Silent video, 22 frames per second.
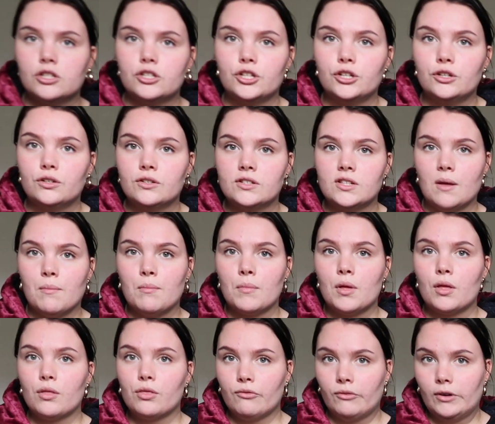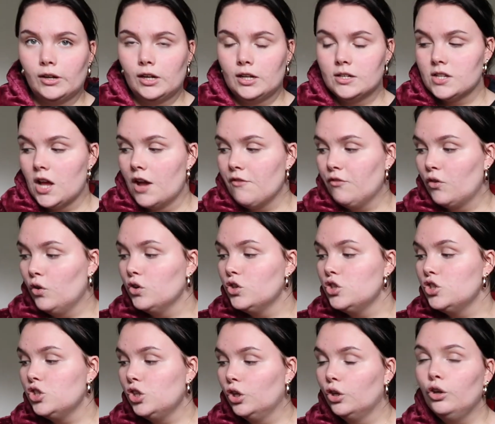to some thrillers. I've
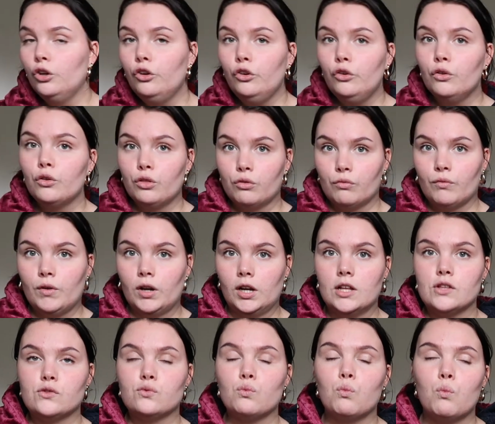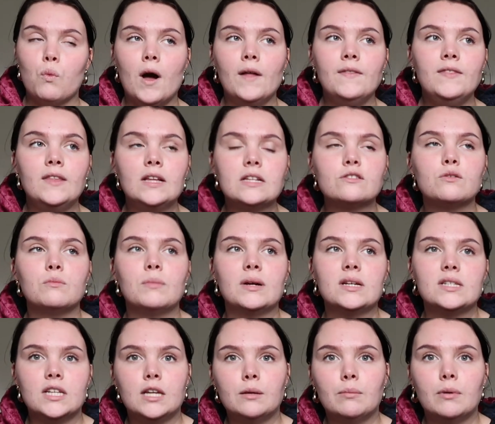got 2 thrillers. One that's on my
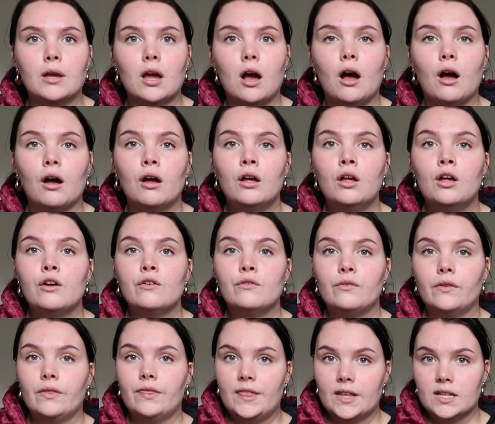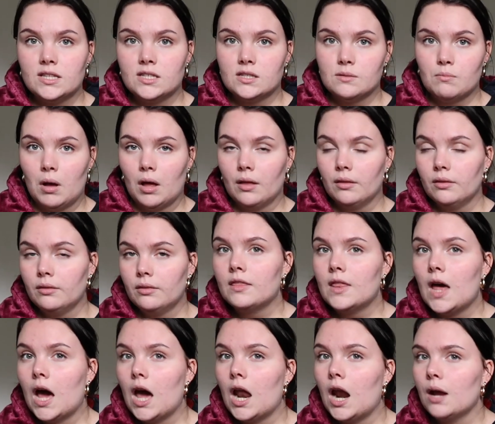TBR for this month
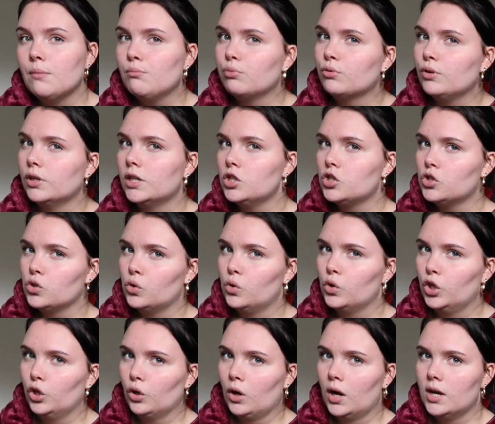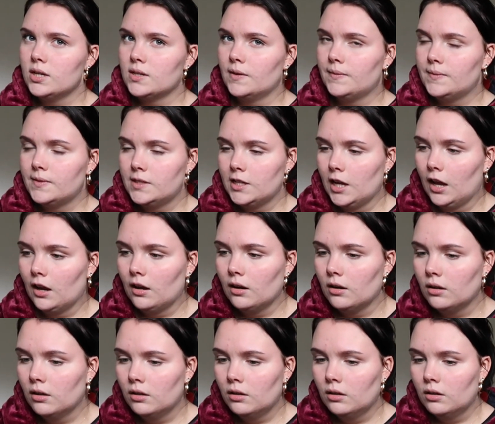that I'm pretty sure you guys have seen
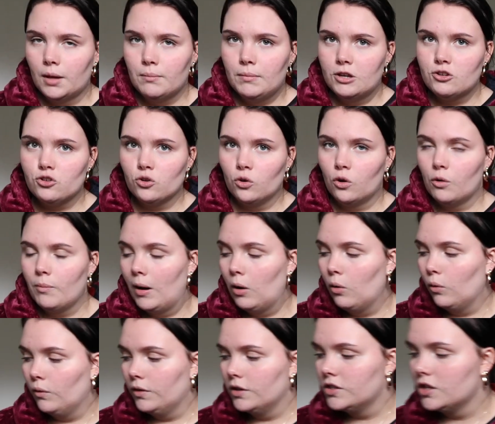like me talk about all the